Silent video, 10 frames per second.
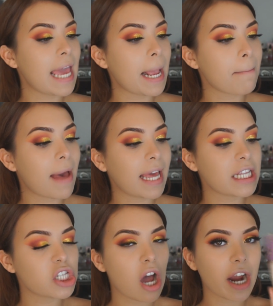to take
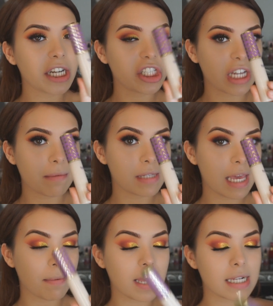my Tarte Shape
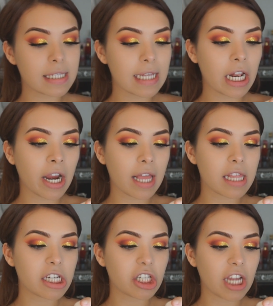Tape Concealer
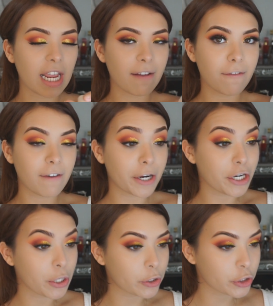in the shade
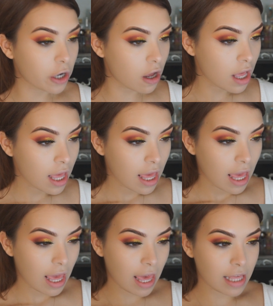Fair Neutral.
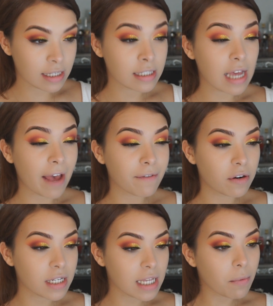And I've
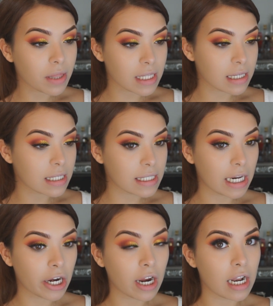noticed that with this
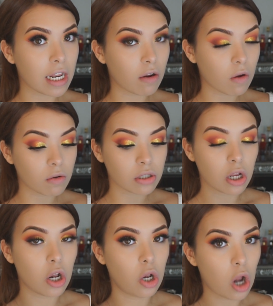concealer, a little goes
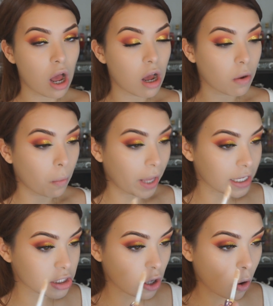a long
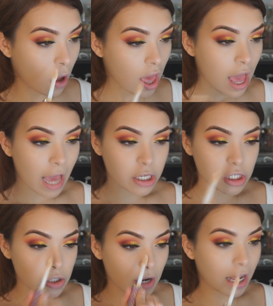way. So I
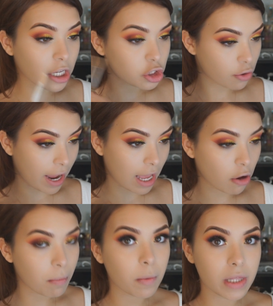used to do like a
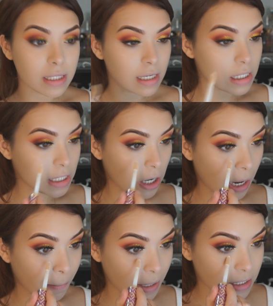triangle, but with this concealer,
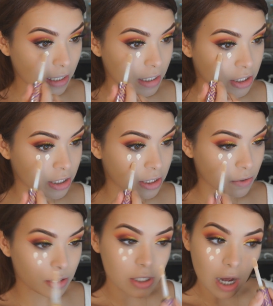I basically just
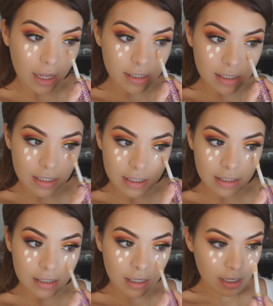do dots
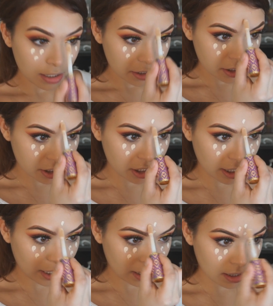because
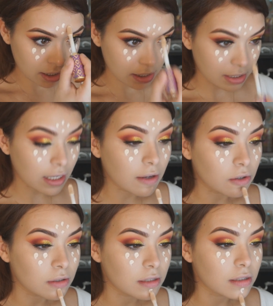shit, this thing
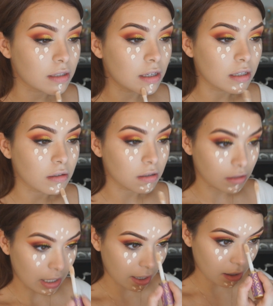goes a little,
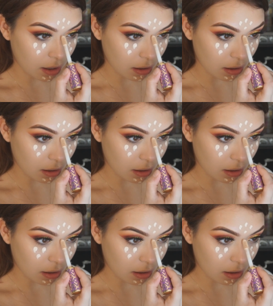like